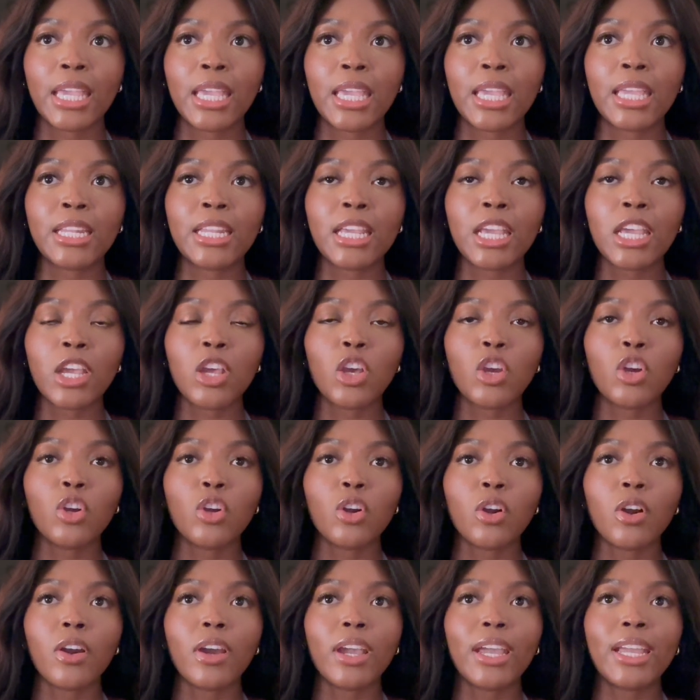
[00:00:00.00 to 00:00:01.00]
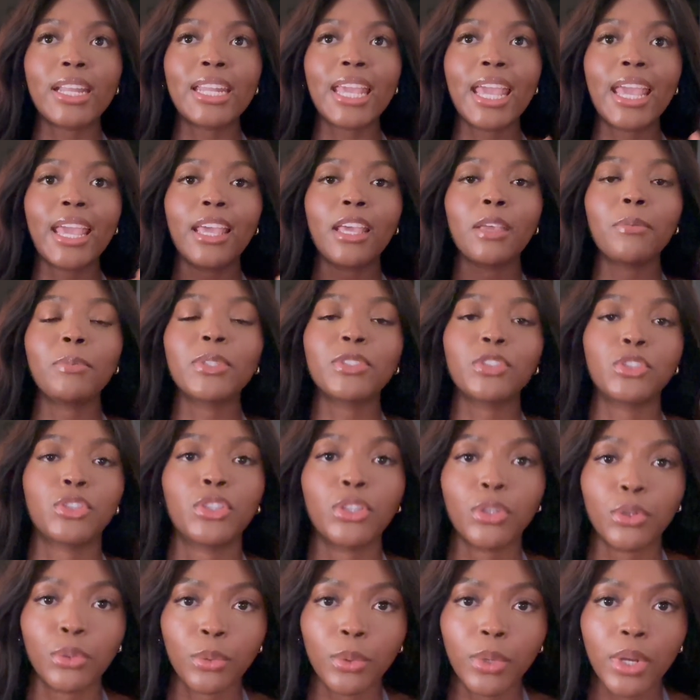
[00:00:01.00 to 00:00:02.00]
it inhibits
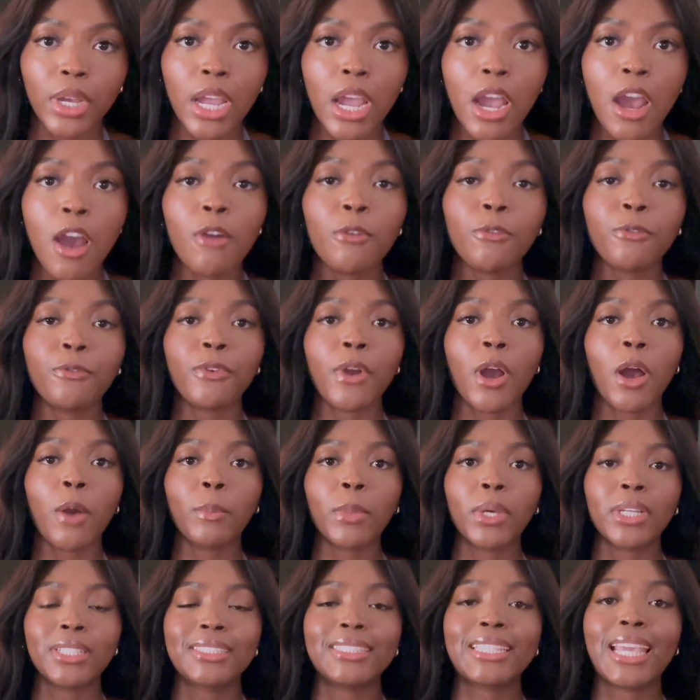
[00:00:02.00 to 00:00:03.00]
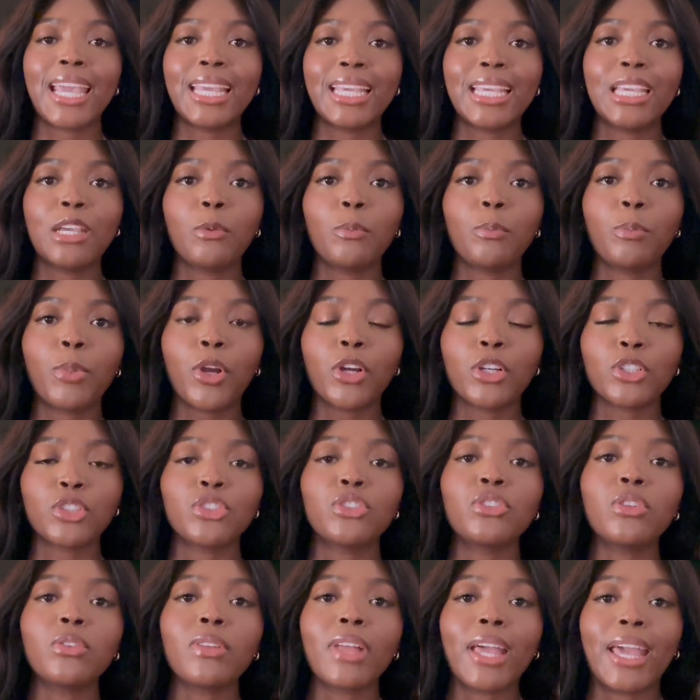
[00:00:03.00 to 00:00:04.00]
you from taking
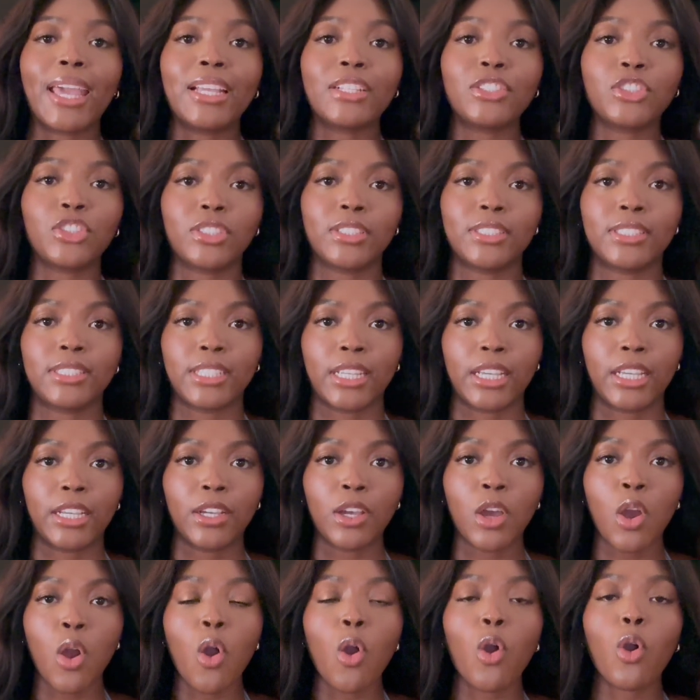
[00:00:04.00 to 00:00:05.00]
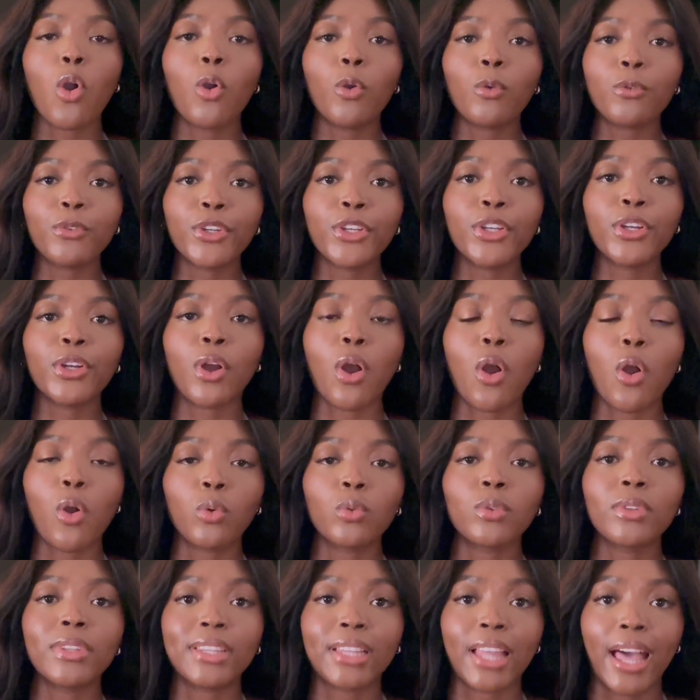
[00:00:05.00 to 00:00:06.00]
personal agency over your
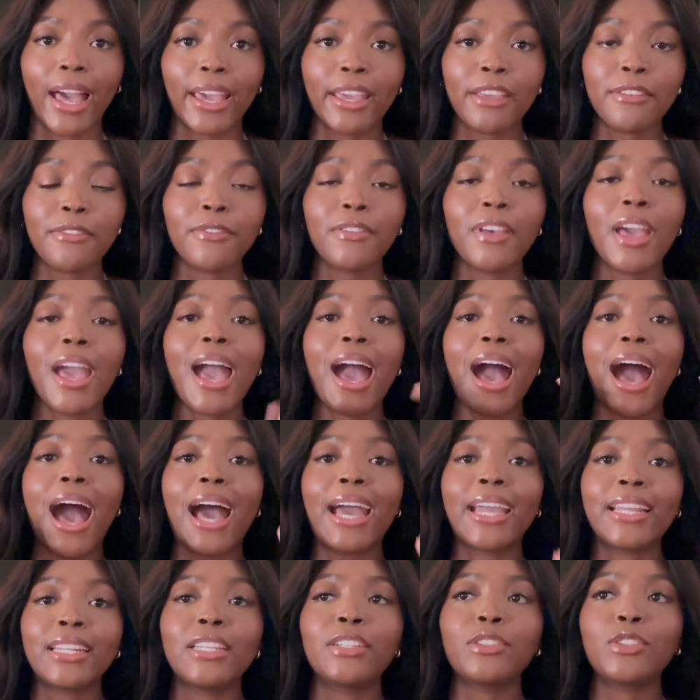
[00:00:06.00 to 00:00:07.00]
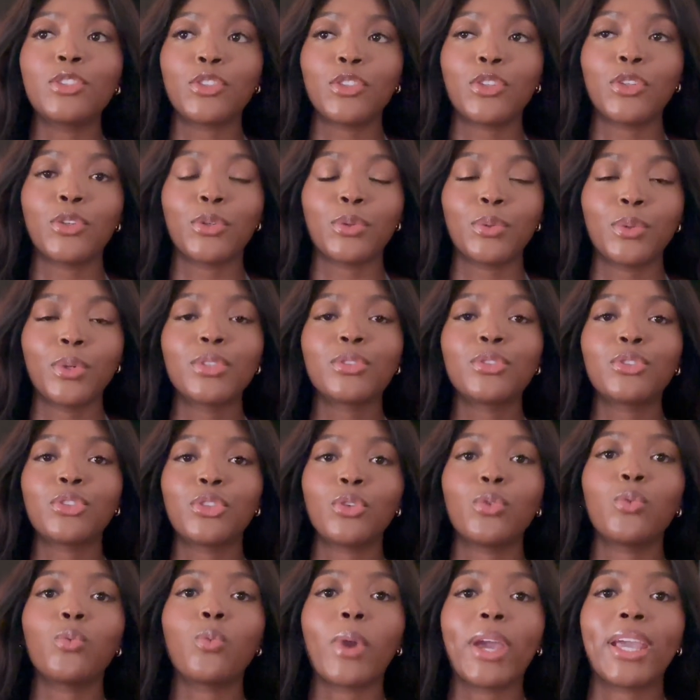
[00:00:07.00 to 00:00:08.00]
own life. I need you
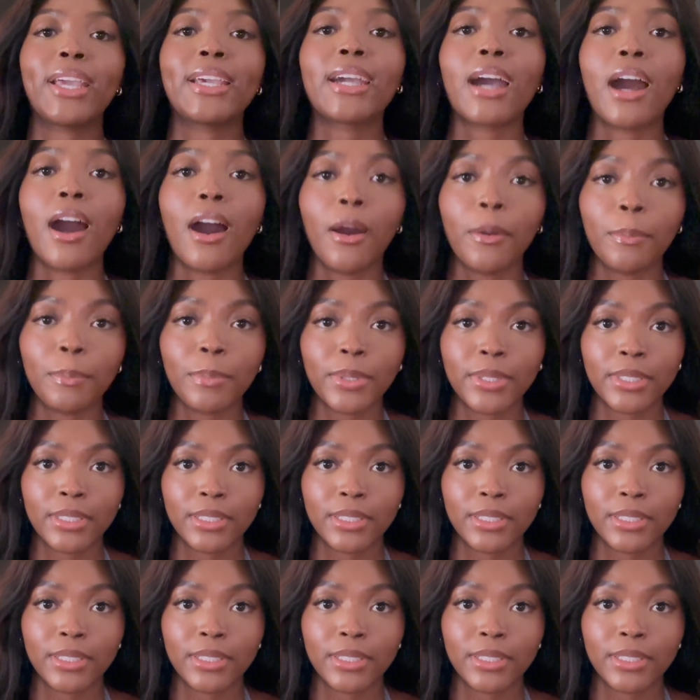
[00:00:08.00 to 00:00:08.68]
to wake up.